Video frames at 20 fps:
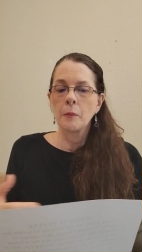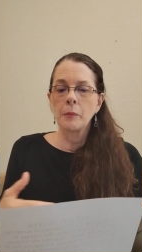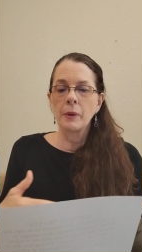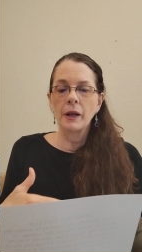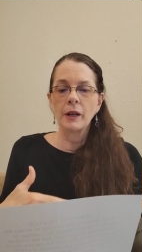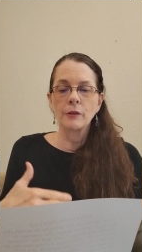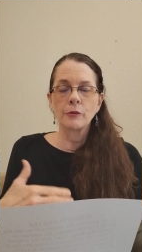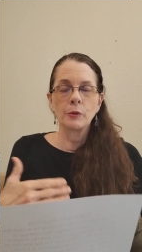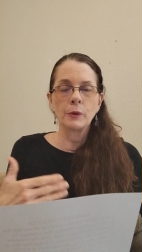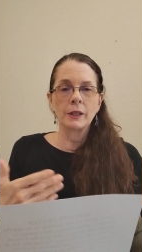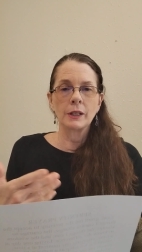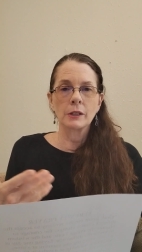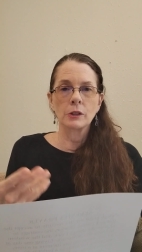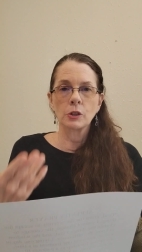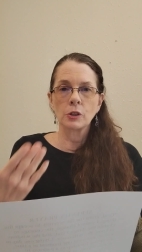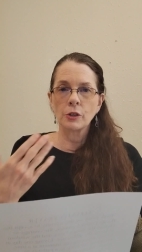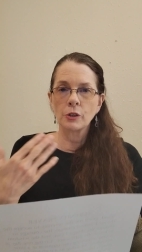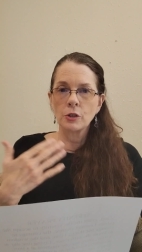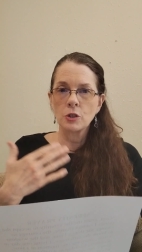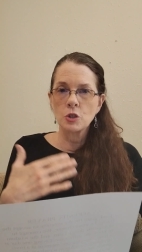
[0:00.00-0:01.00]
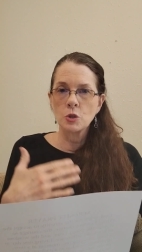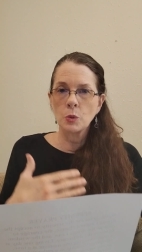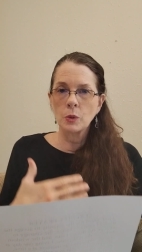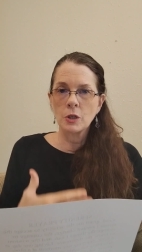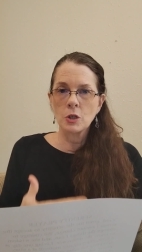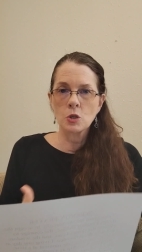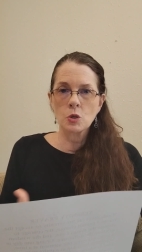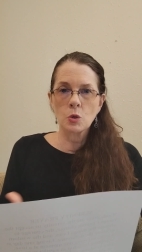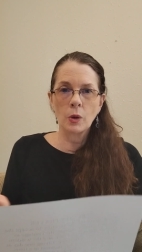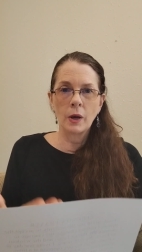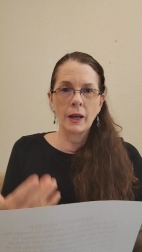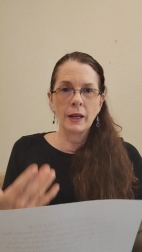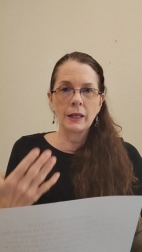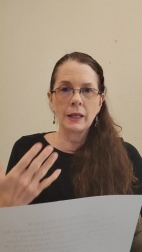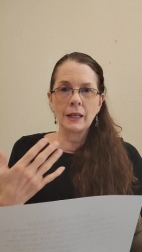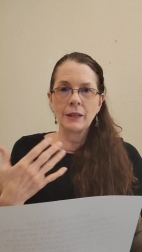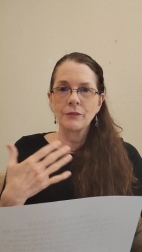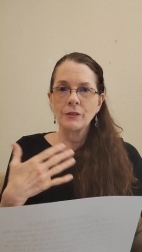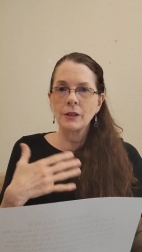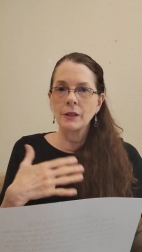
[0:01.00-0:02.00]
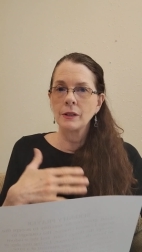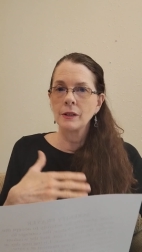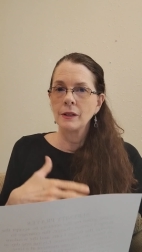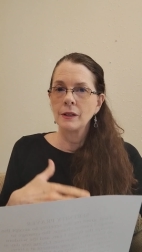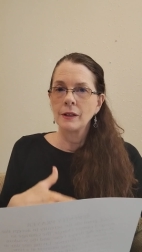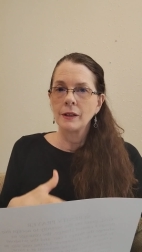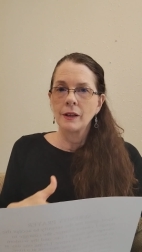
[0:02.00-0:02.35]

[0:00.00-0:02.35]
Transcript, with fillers: but if we can learn to enjoy even